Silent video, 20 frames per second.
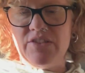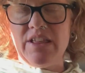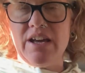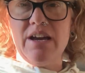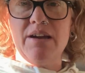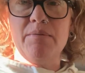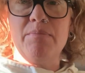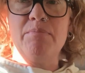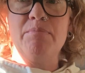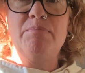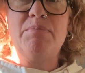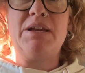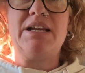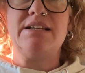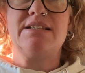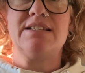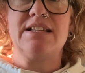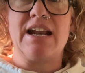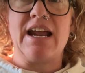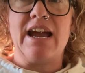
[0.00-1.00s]
the
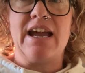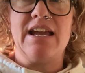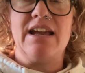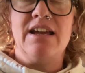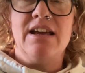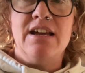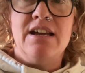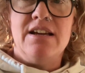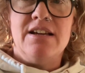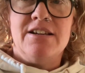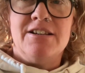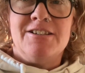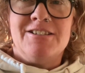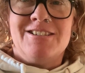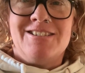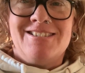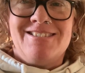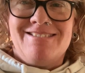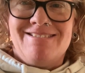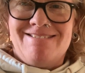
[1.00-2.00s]
piece that I
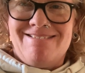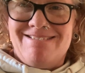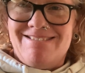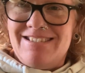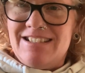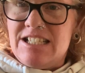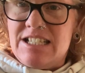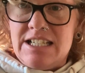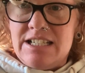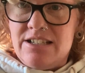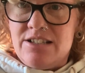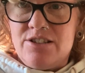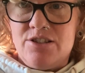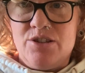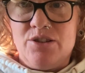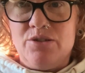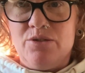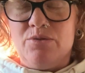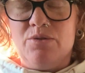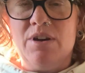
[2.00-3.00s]
didn't
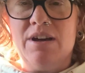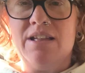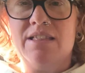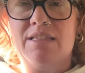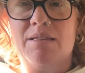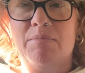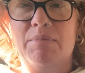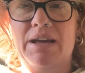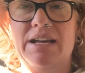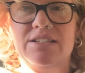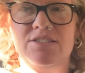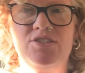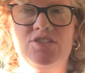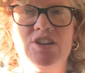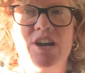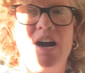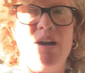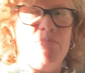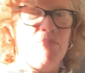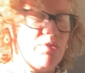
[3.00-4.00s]
do the best
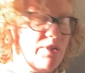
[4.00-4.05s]
job